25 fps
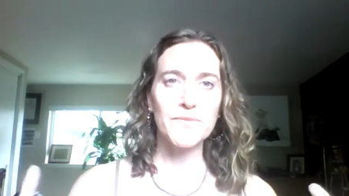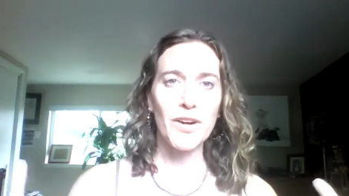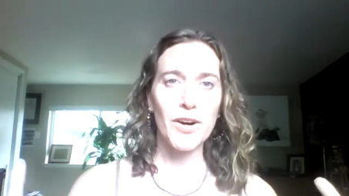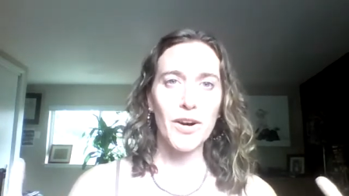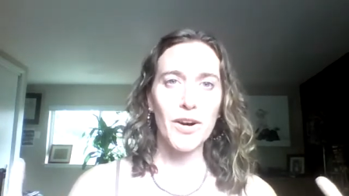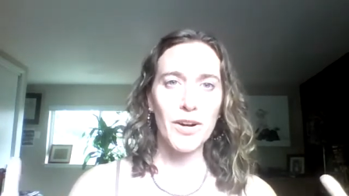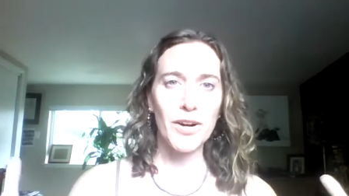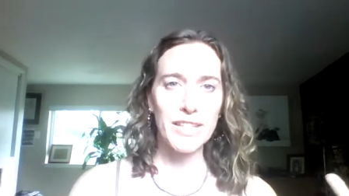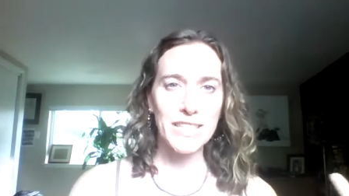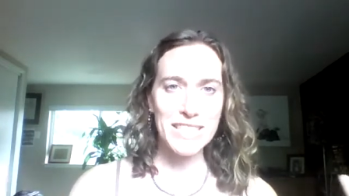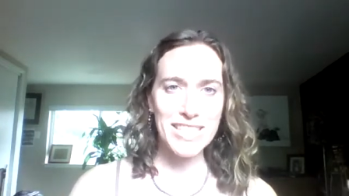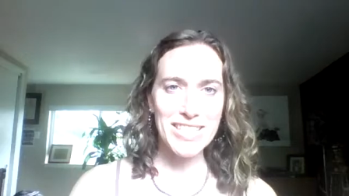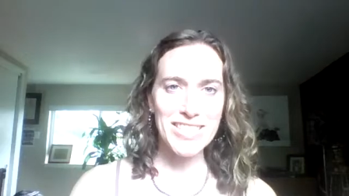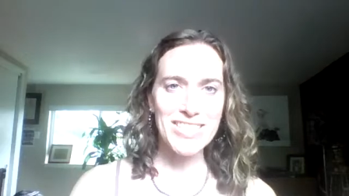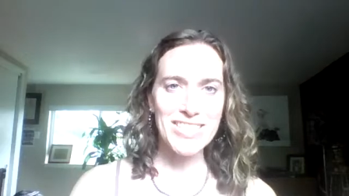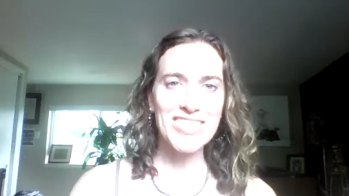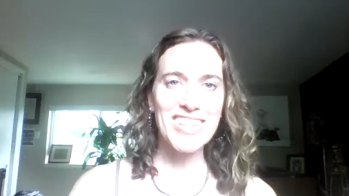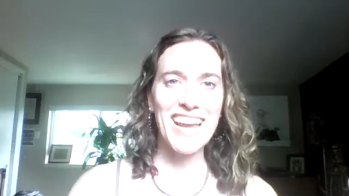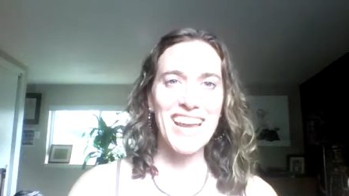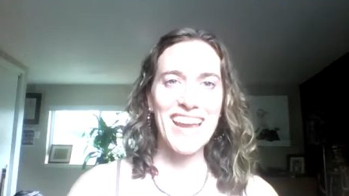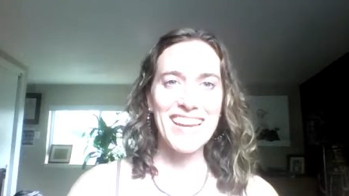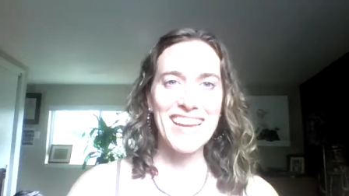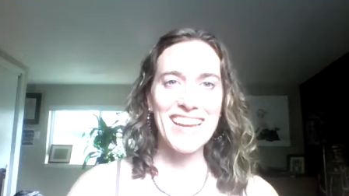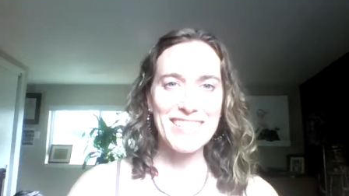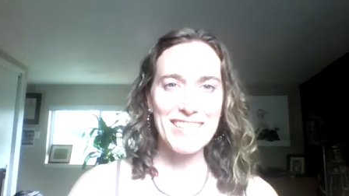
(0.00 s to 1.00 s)
on a
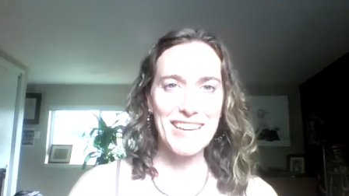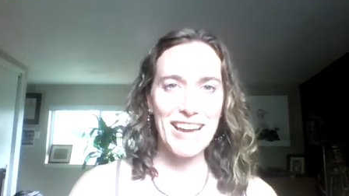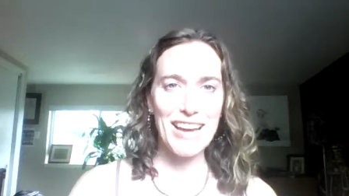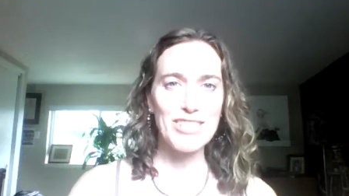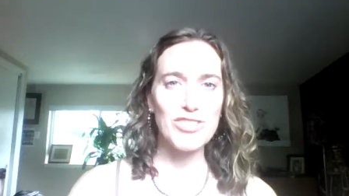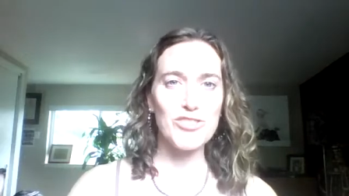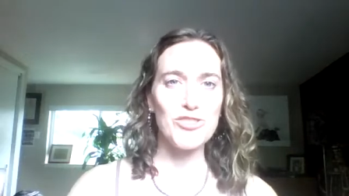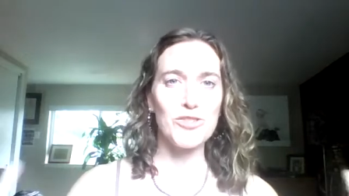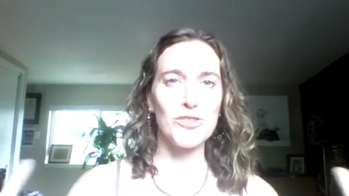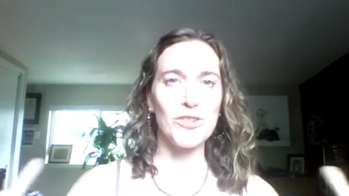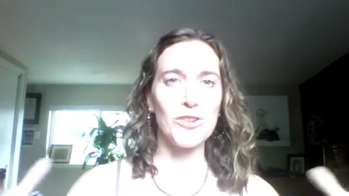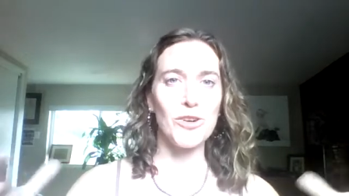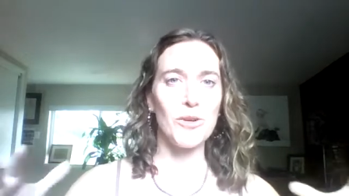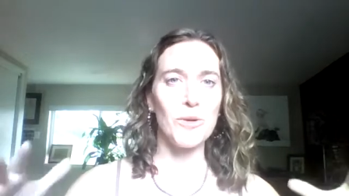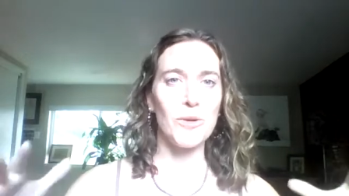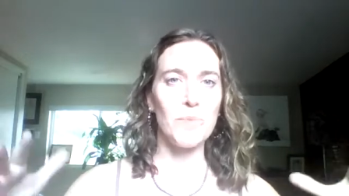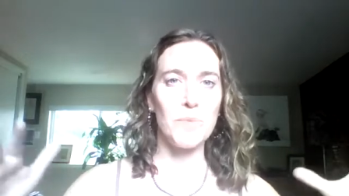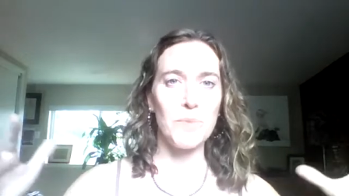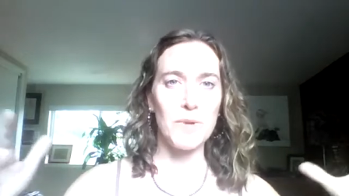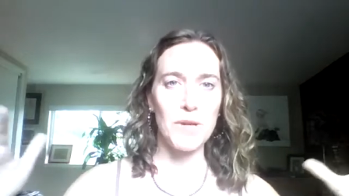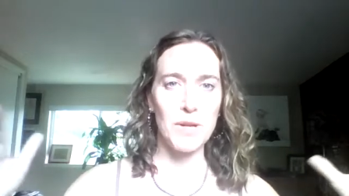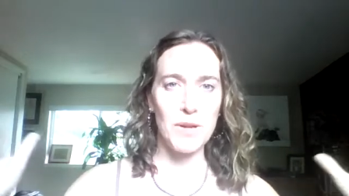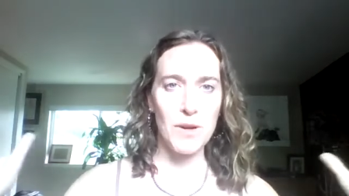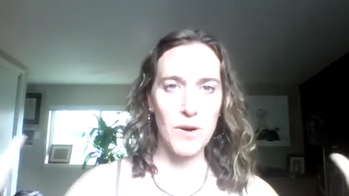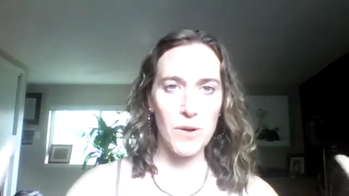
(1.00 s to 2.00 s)
state, national,
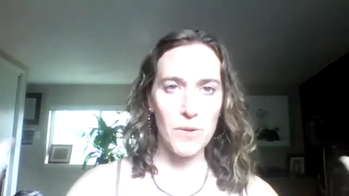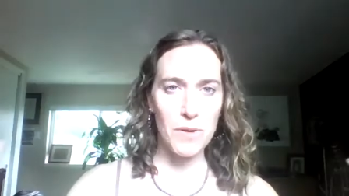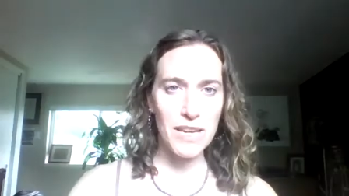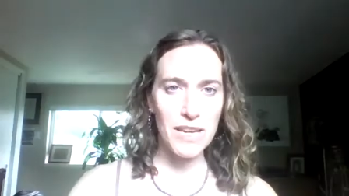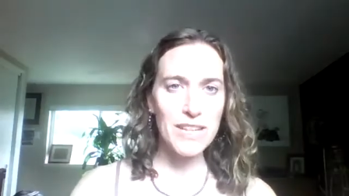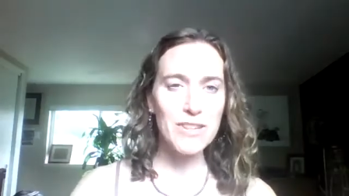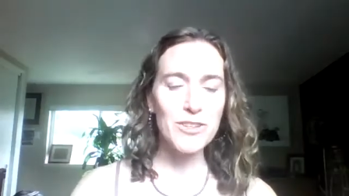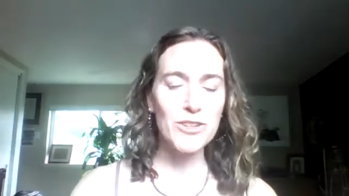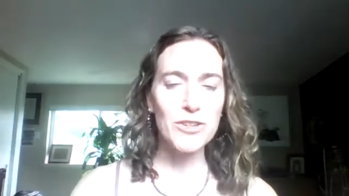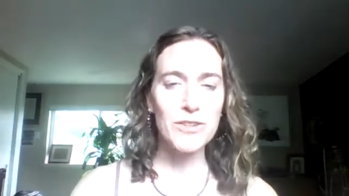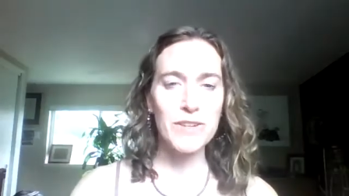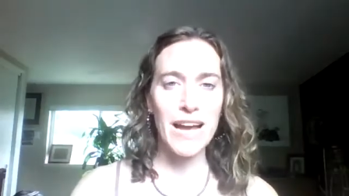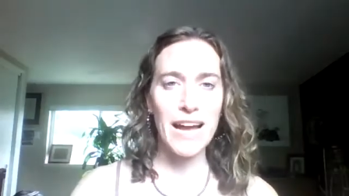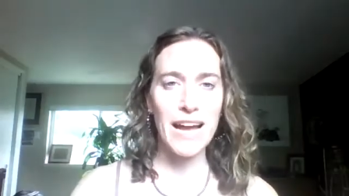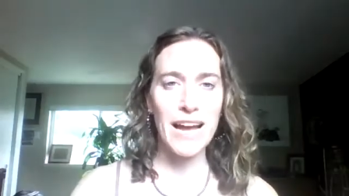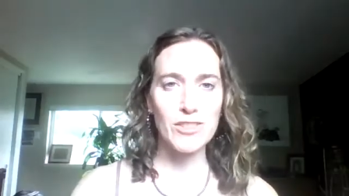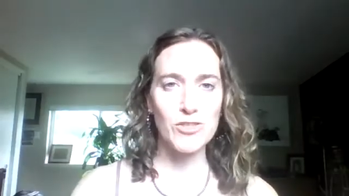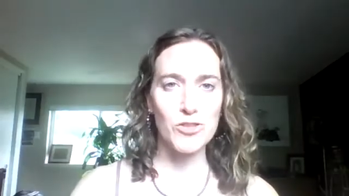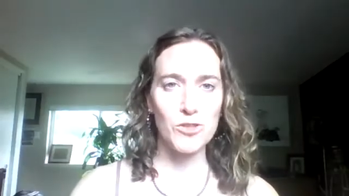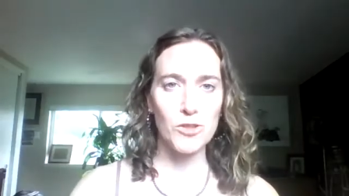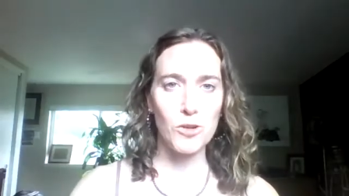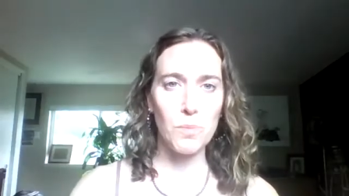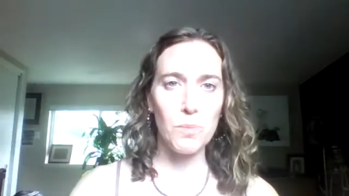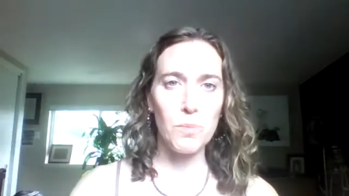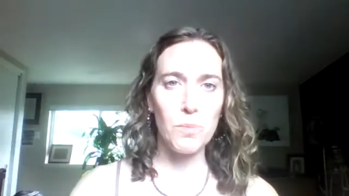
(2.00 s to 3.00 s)

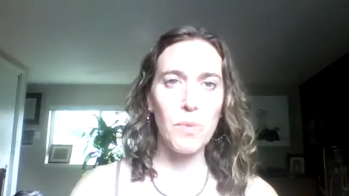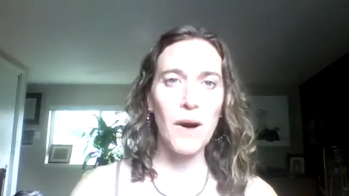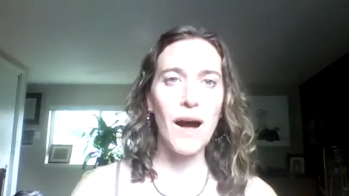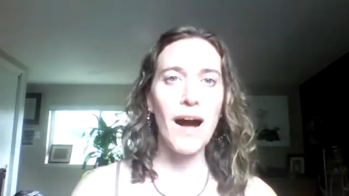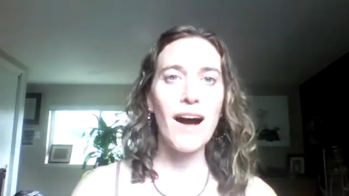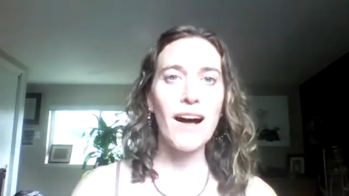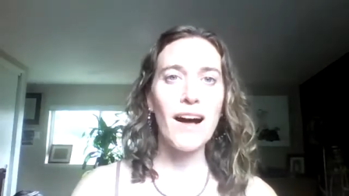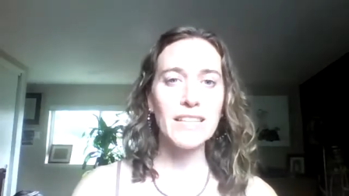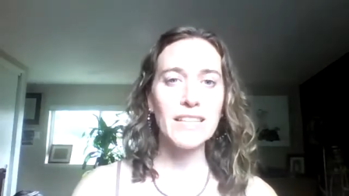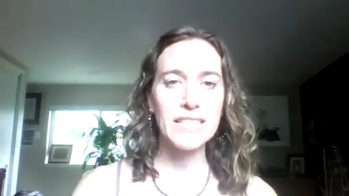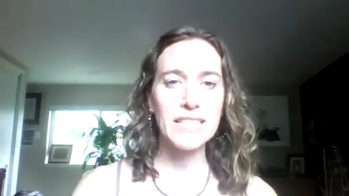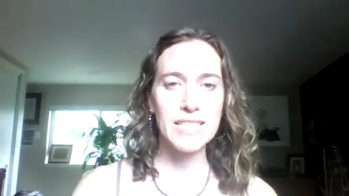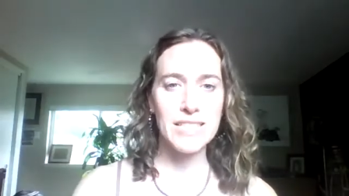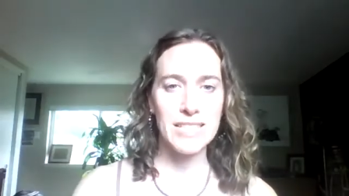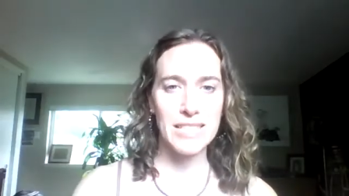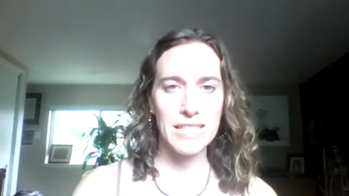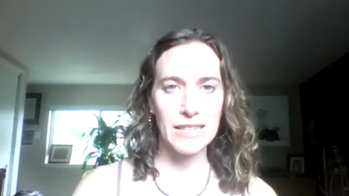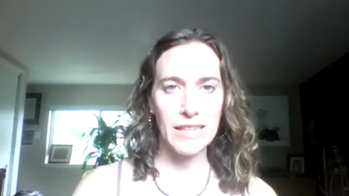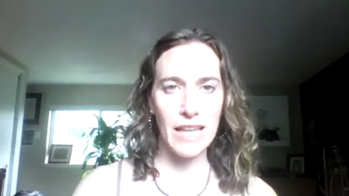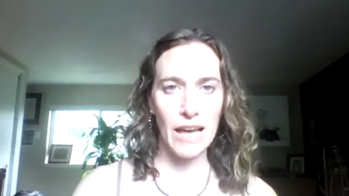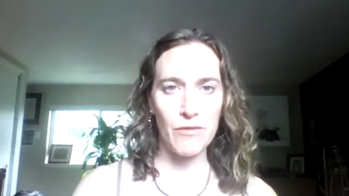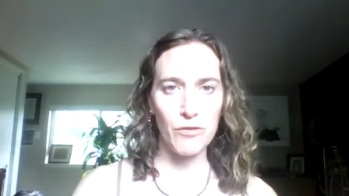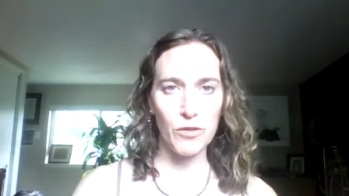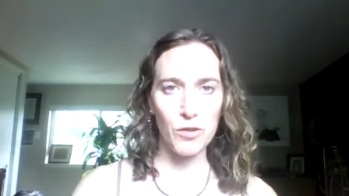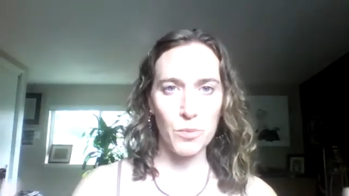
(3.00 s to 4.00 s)
international policy
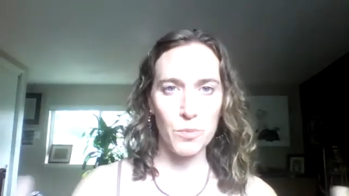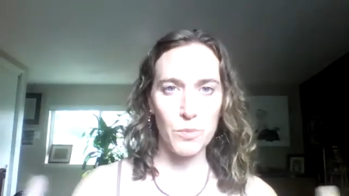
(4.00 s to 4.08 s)
level,